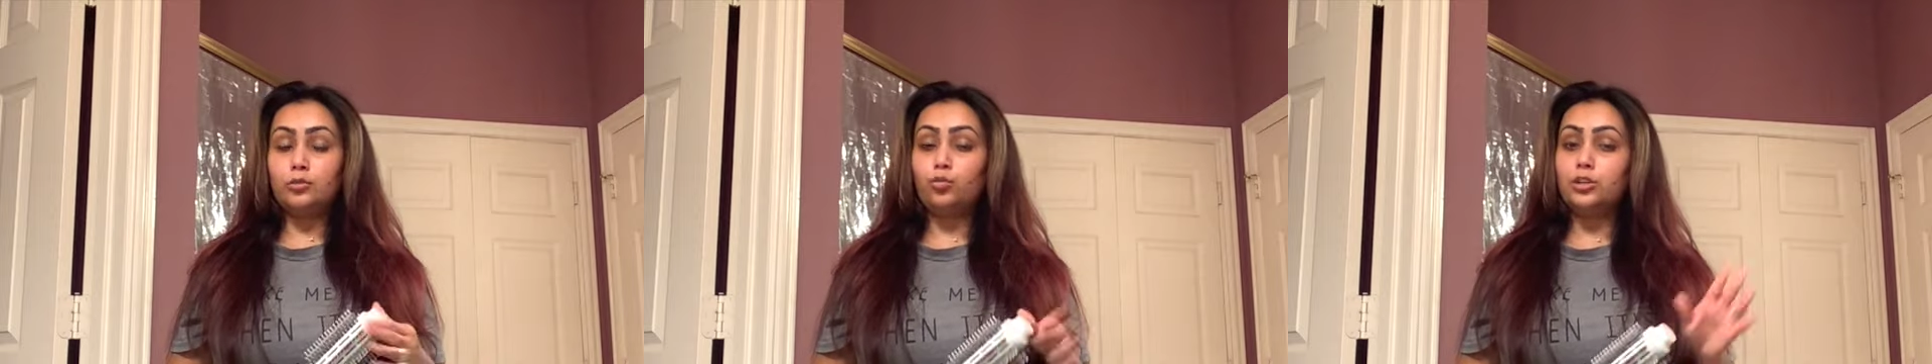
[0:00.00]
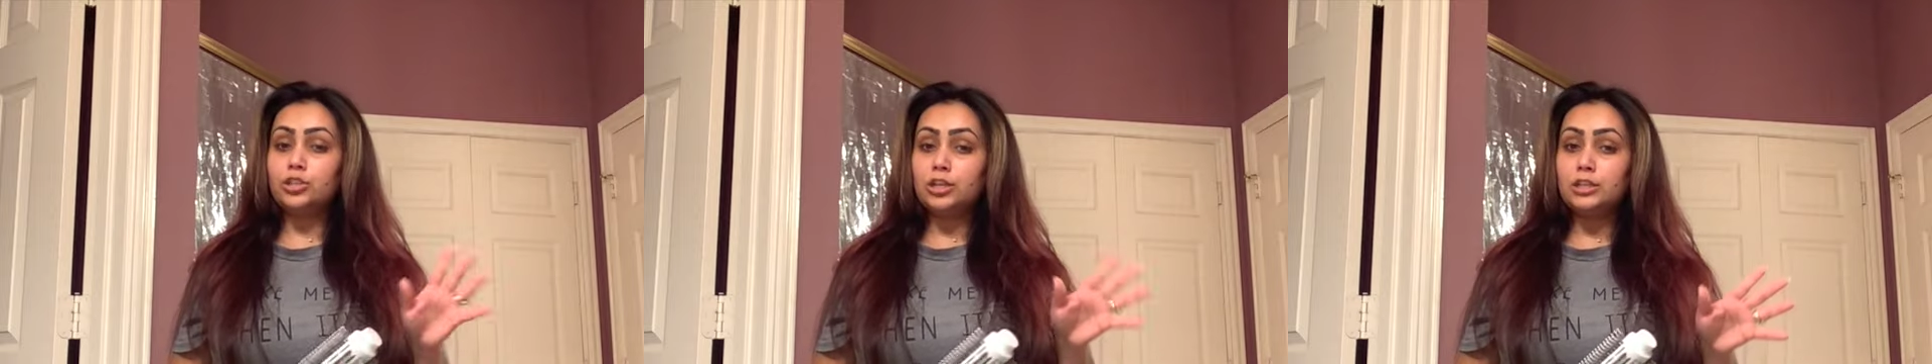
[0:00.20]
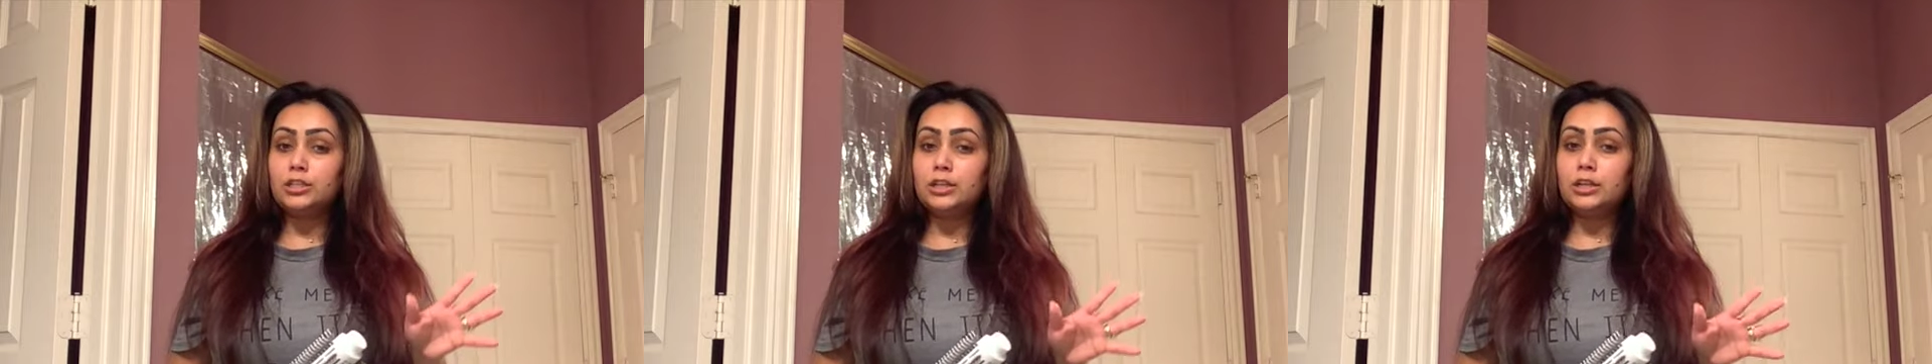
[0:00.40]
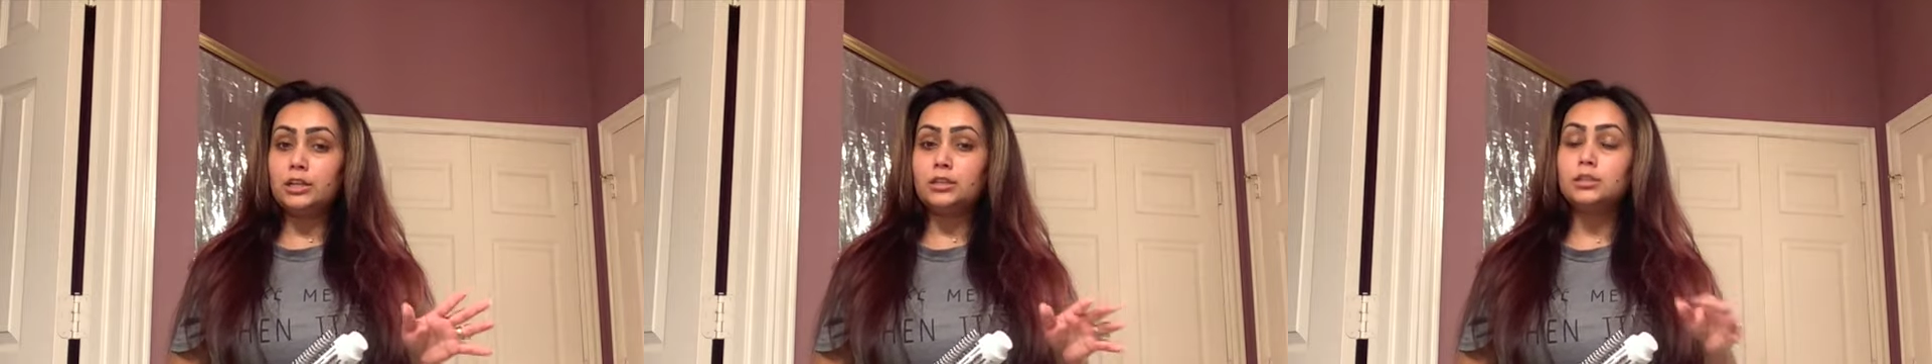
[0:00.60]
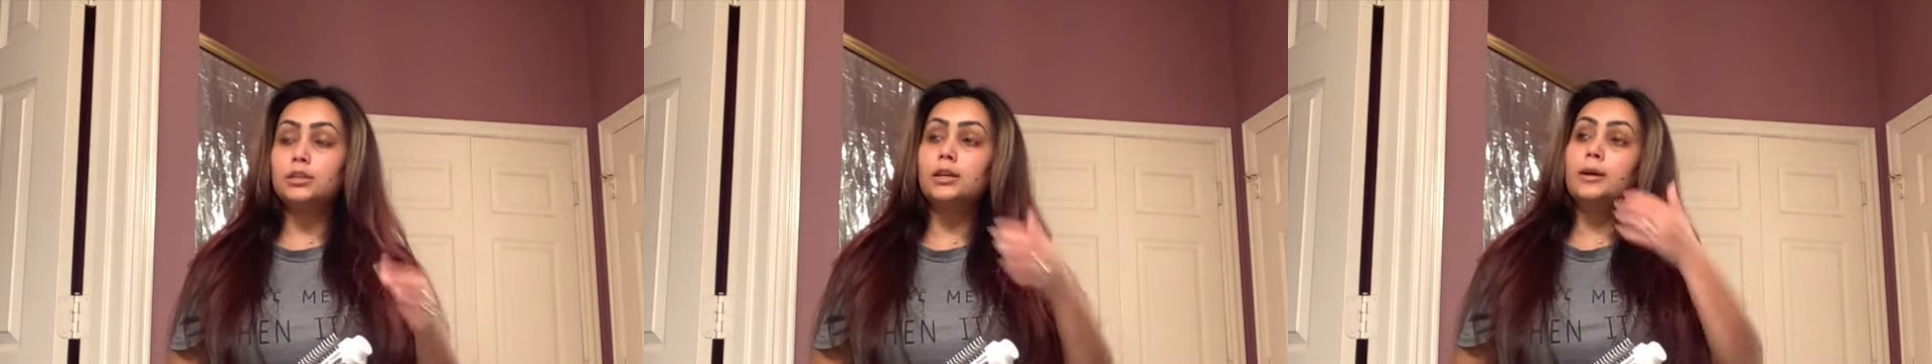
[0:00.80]
which I
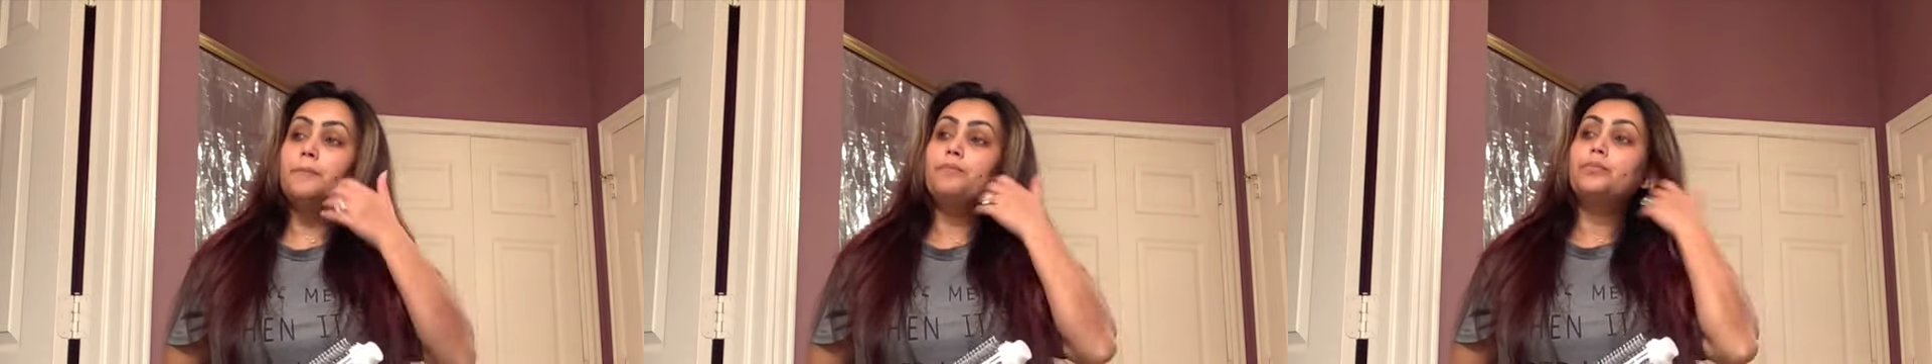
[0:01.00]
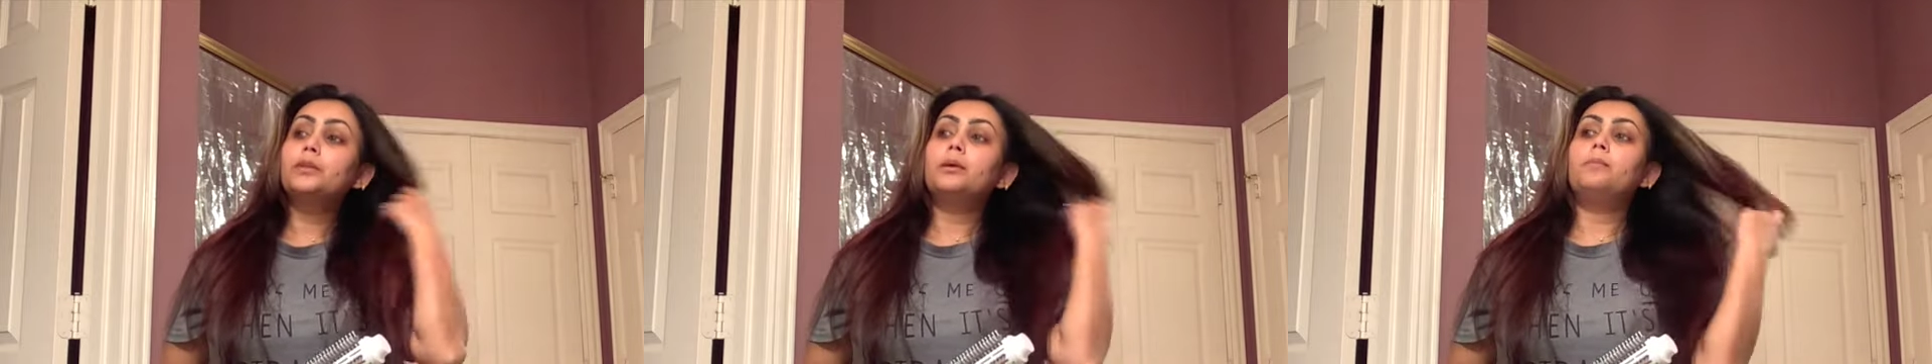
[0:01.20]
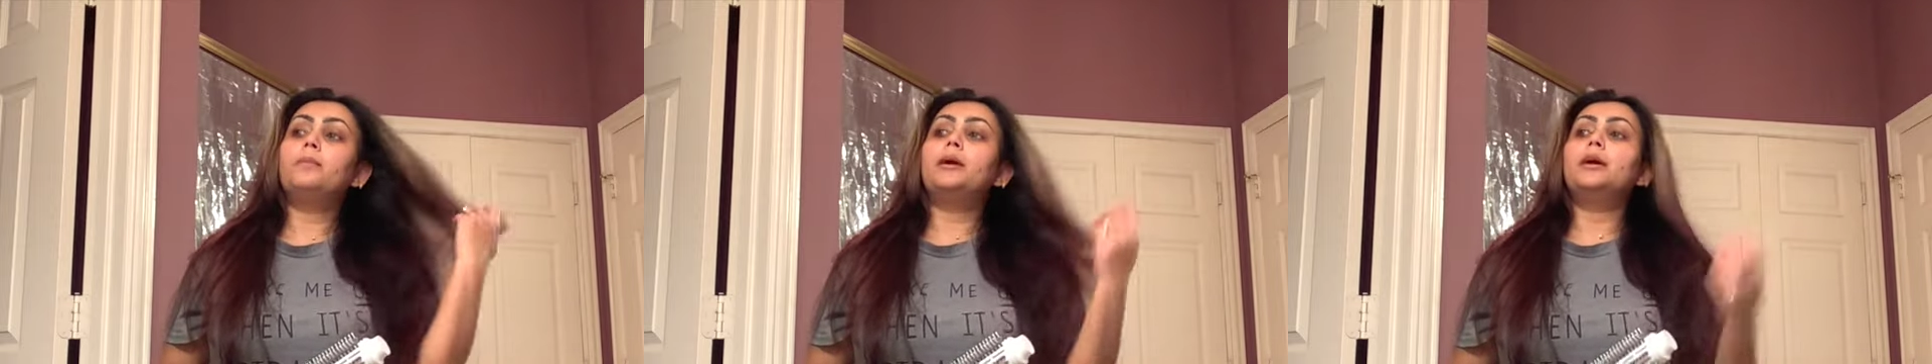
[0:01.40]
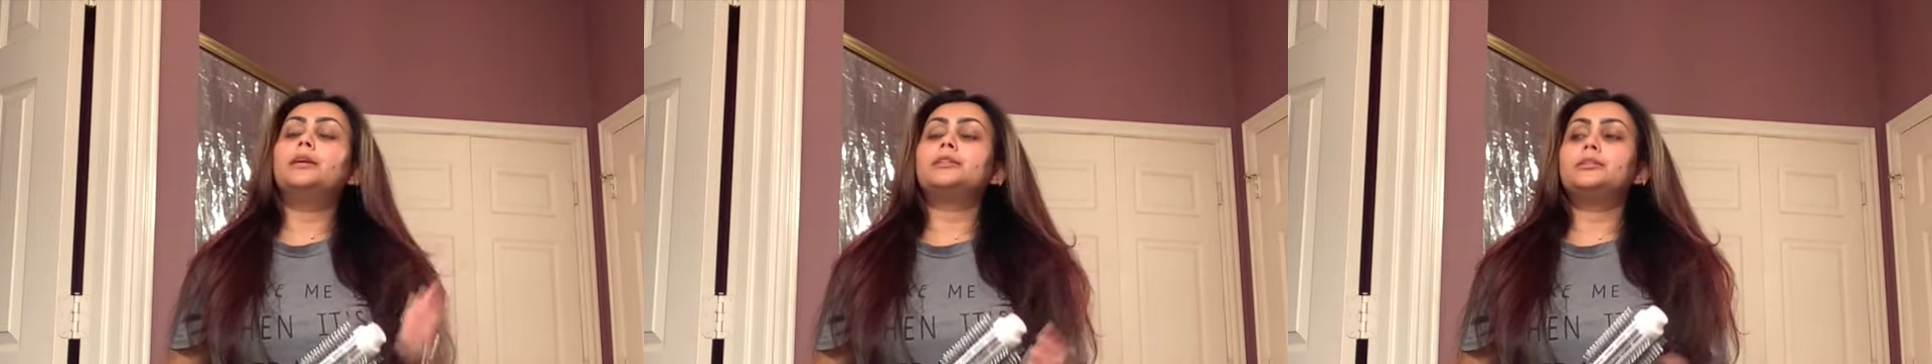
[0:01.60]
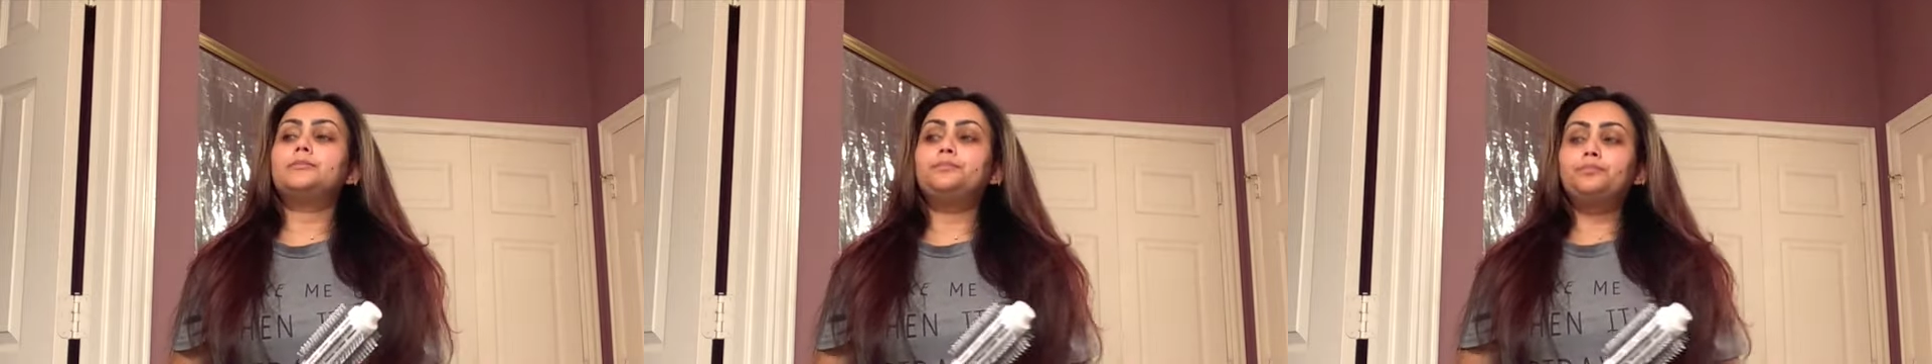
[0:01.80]
didn't,
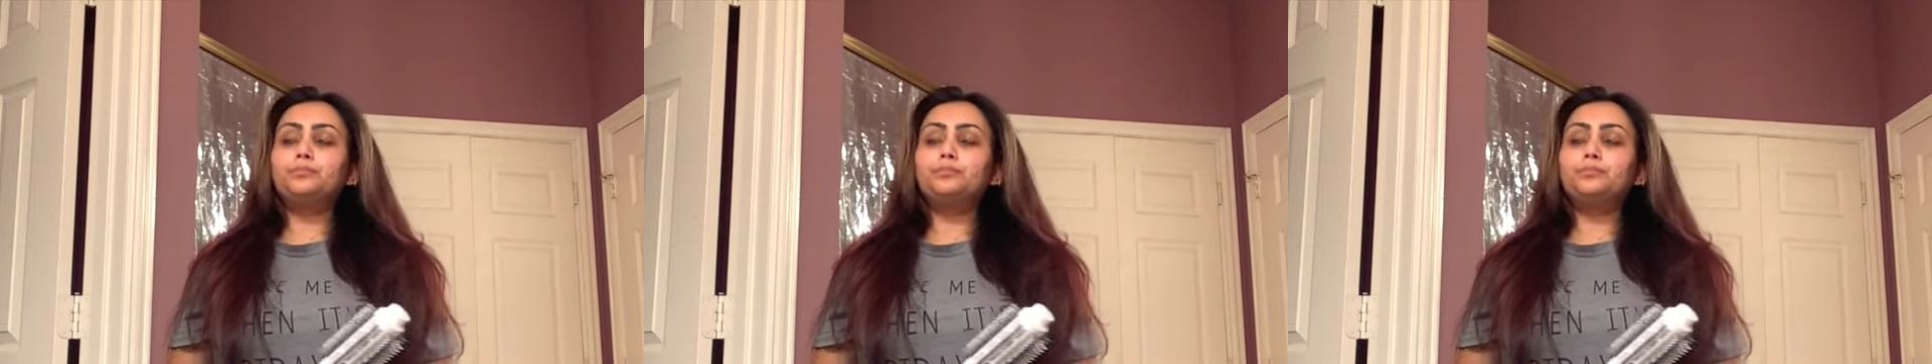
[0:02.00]
but